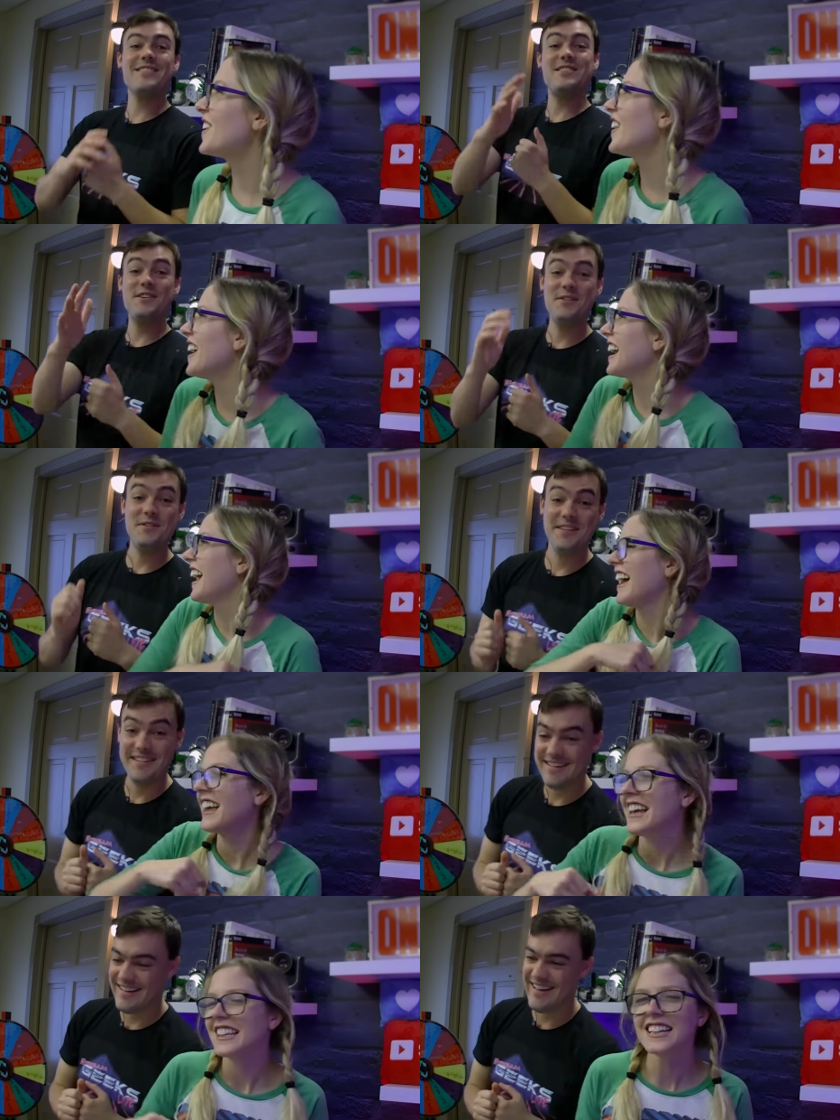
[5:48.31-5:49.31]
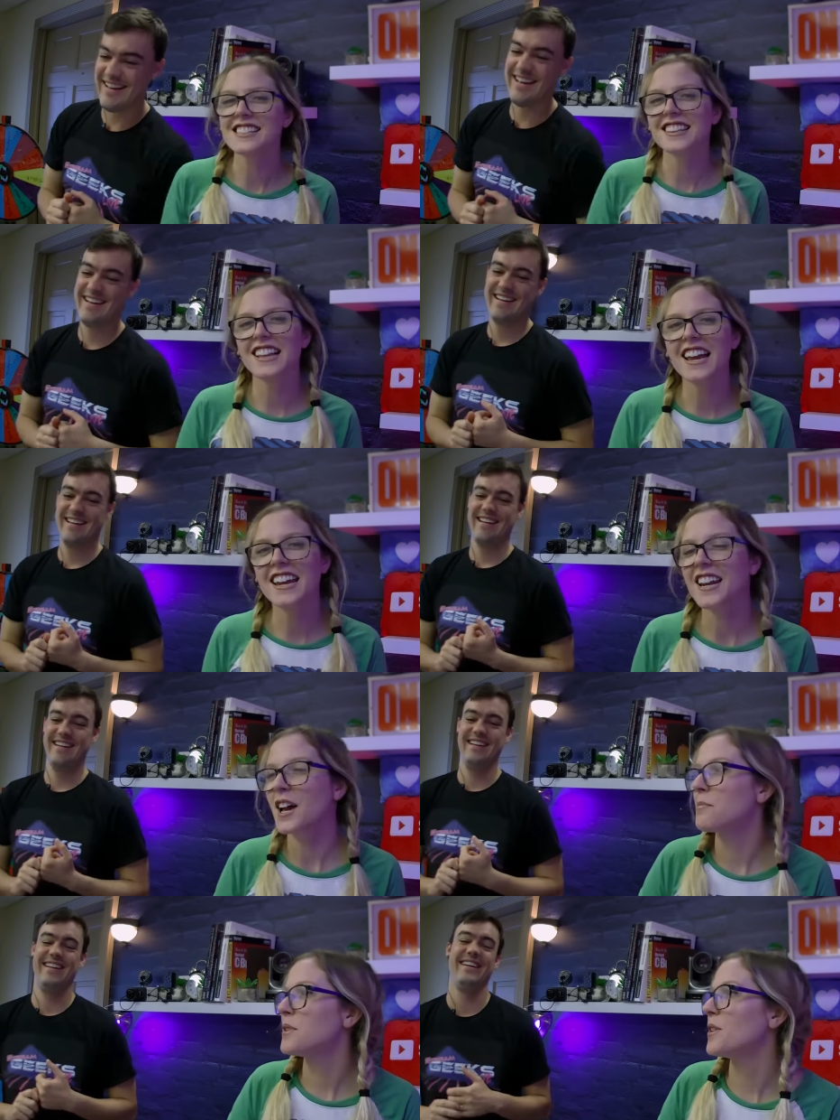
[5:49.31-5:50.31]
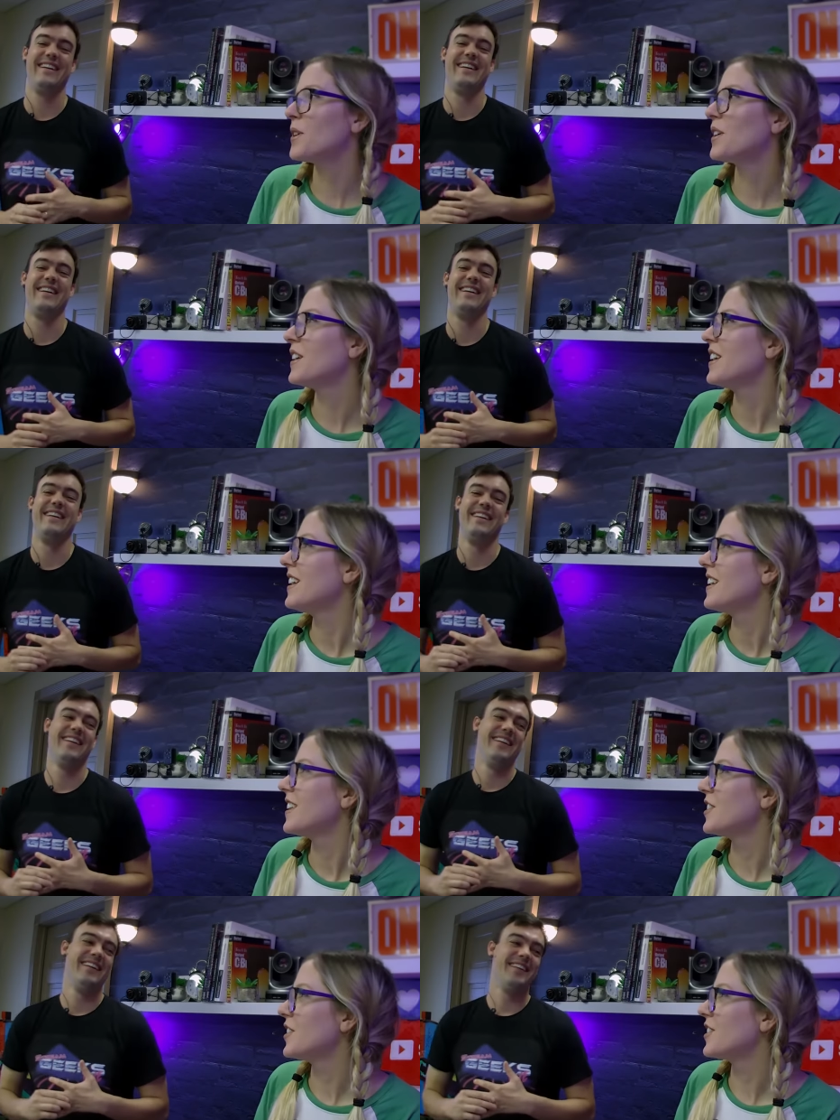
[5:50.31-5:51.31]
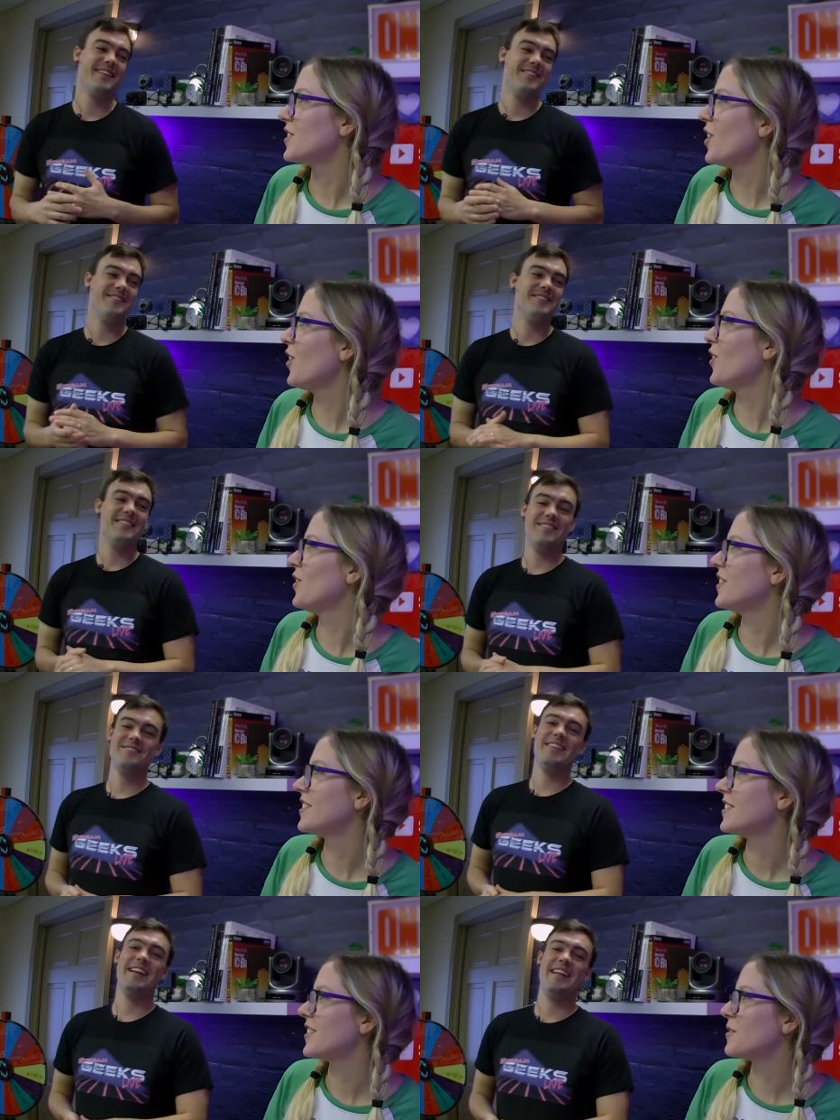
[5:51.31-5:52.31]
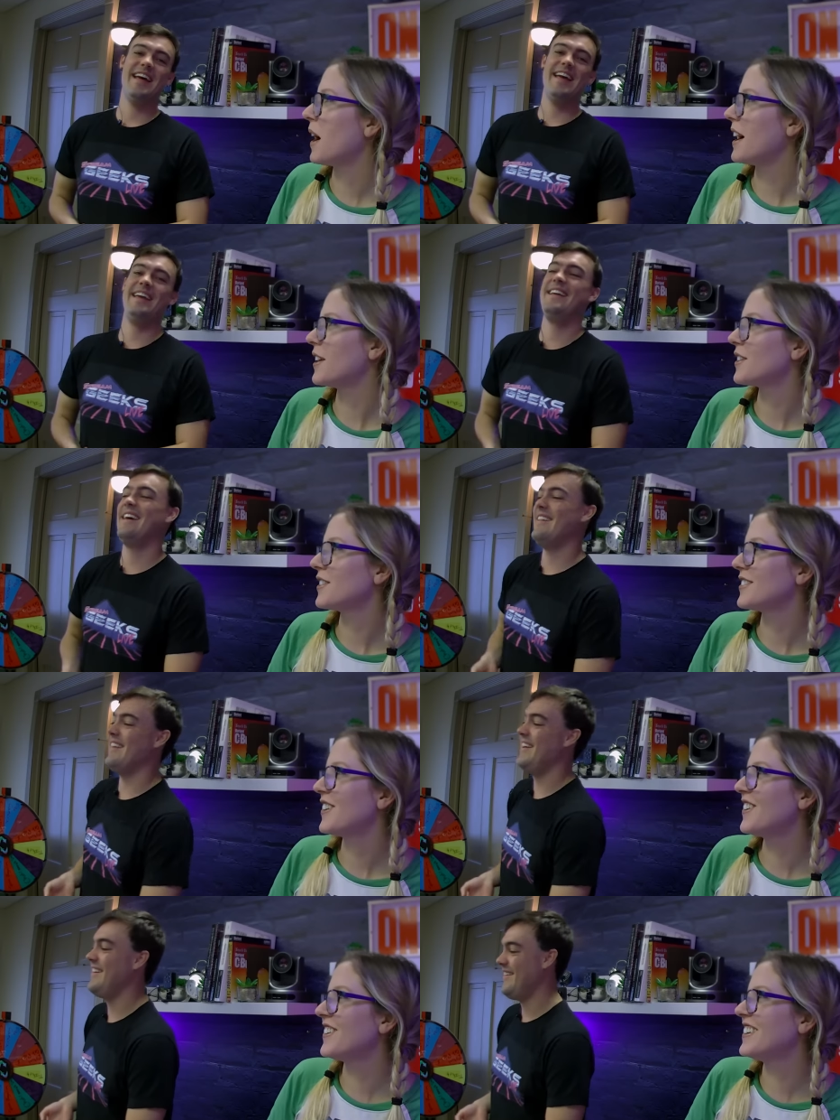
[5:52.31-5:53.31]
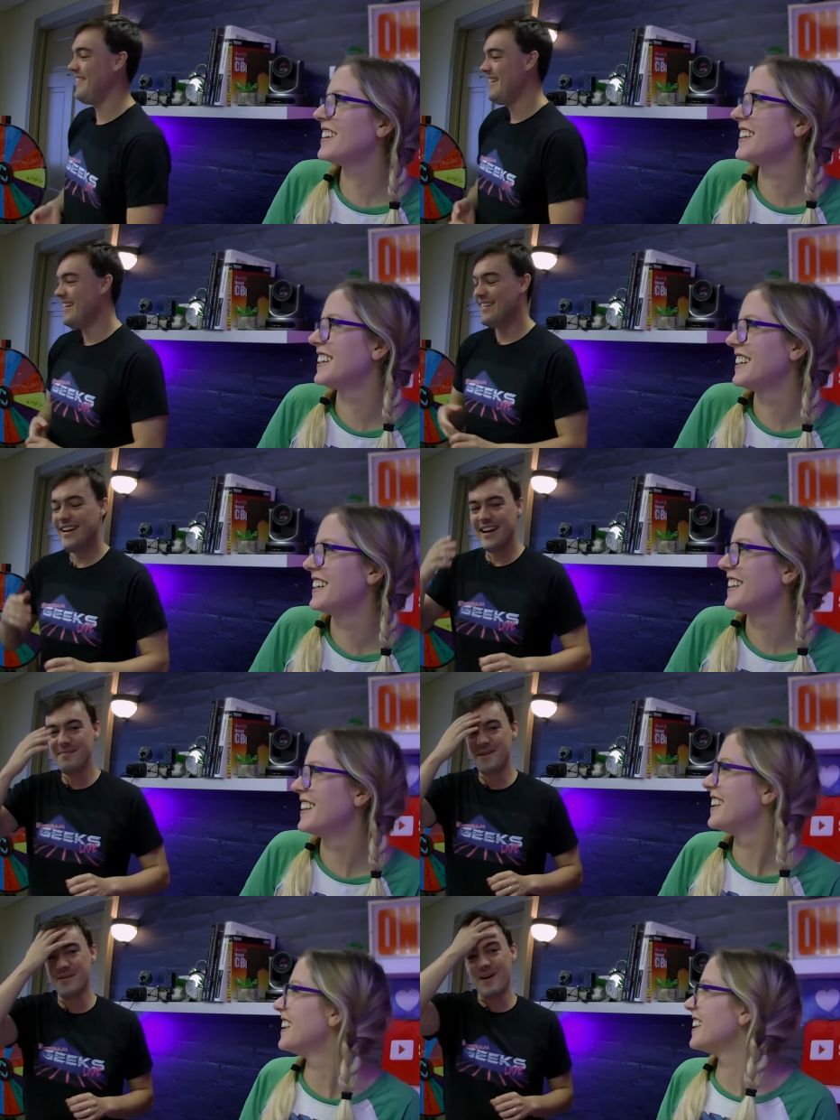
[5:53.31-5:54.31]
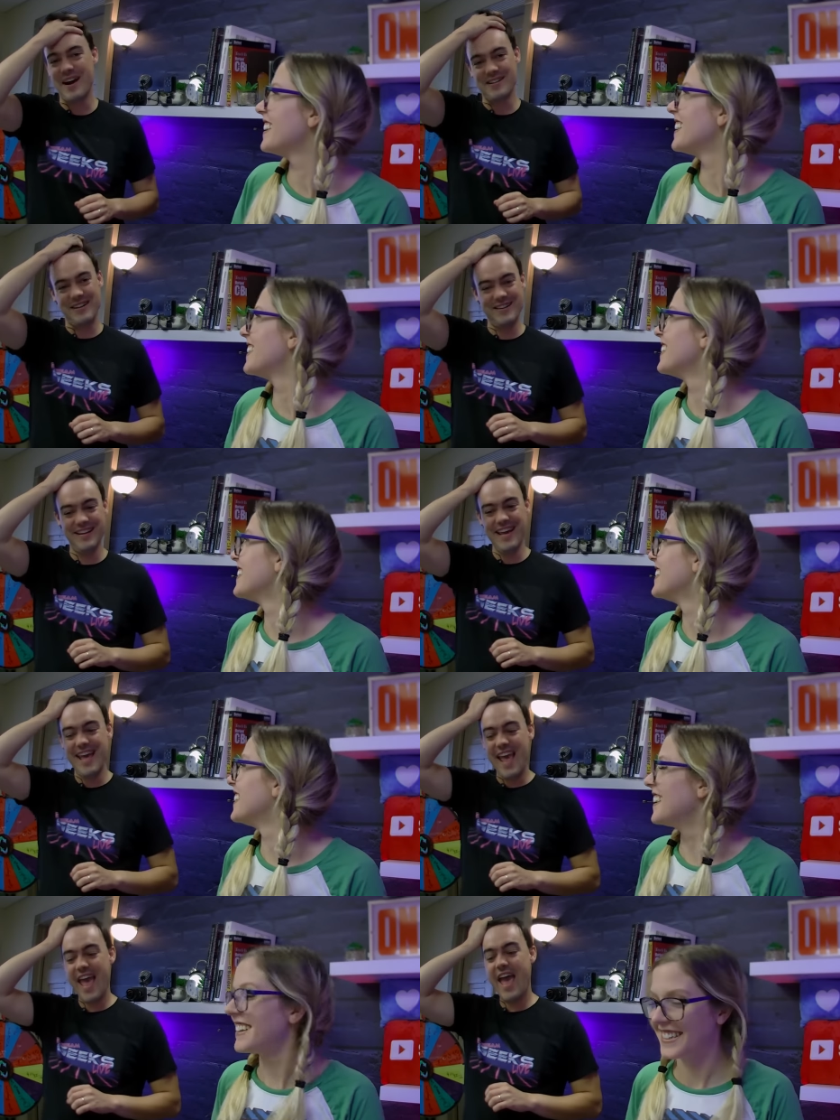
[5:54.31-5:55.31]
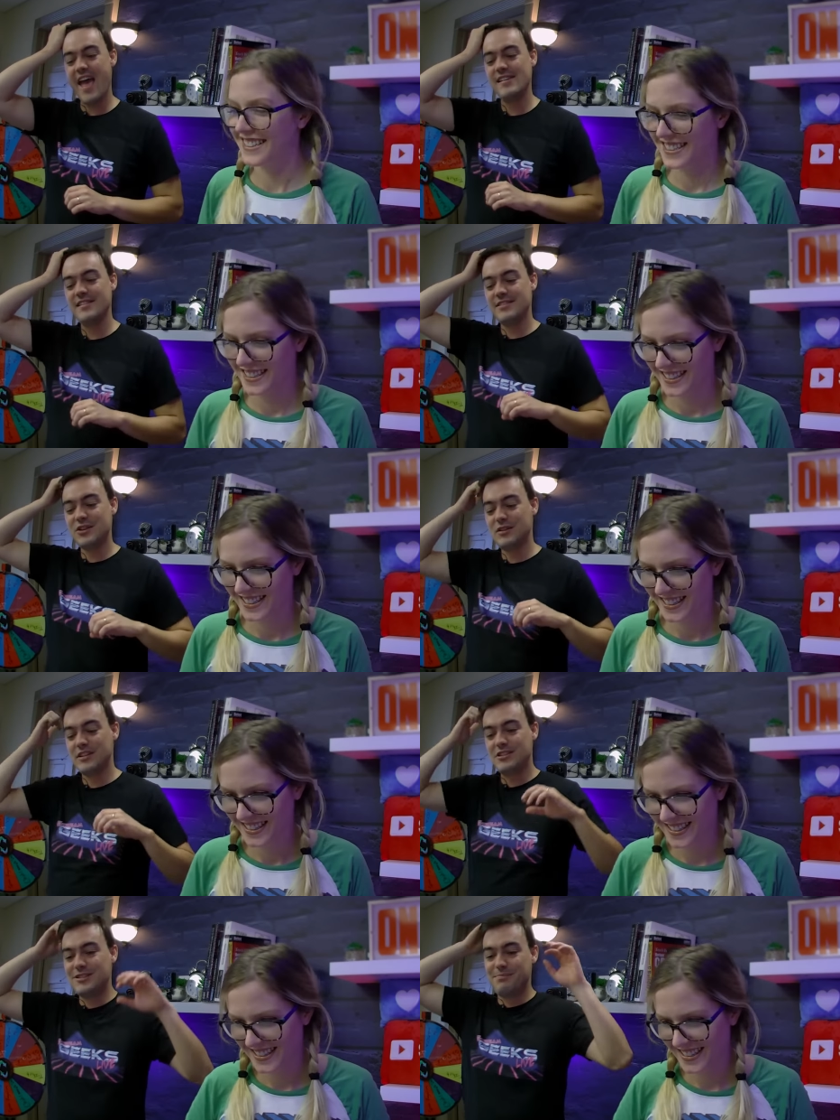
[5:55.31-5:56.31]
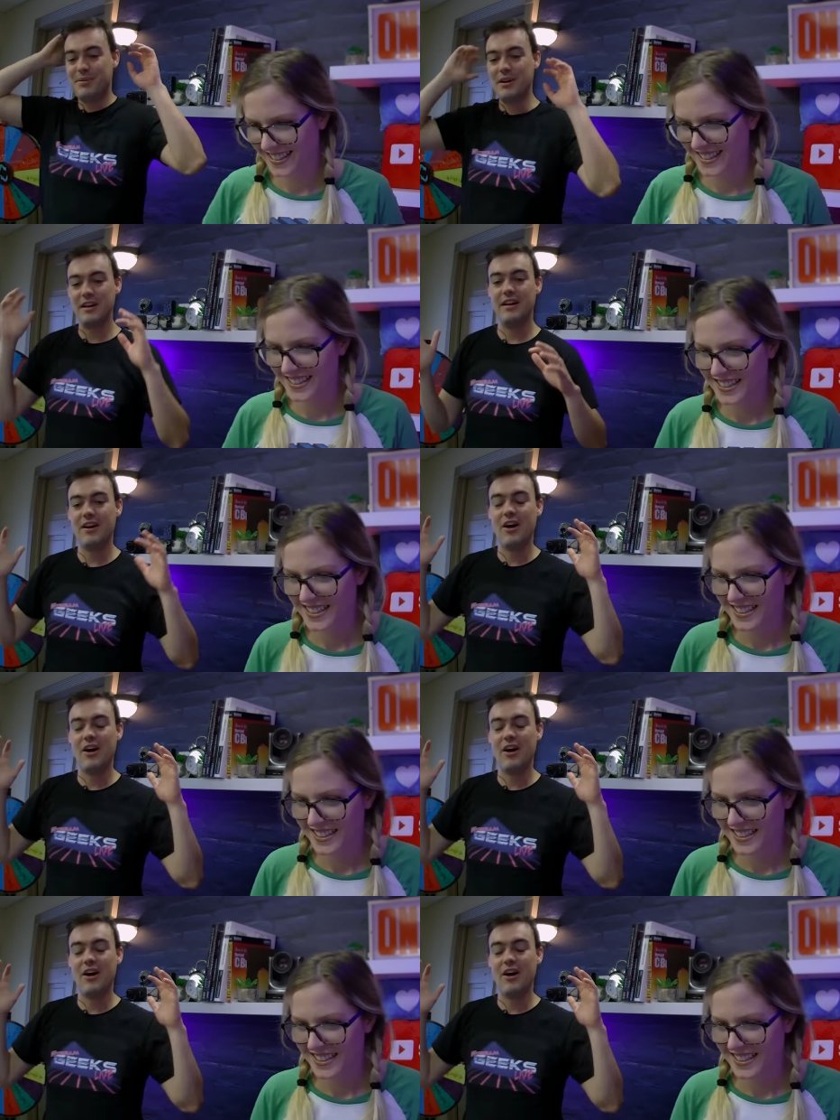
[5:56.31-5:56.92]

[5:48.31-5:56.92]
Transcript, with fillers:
Speaker 1: strike or a chord. two. Let's lighten up your your,
Speaker 2: your load, Monday. your wire load. Up, lighten up your wire load. And so let's just put it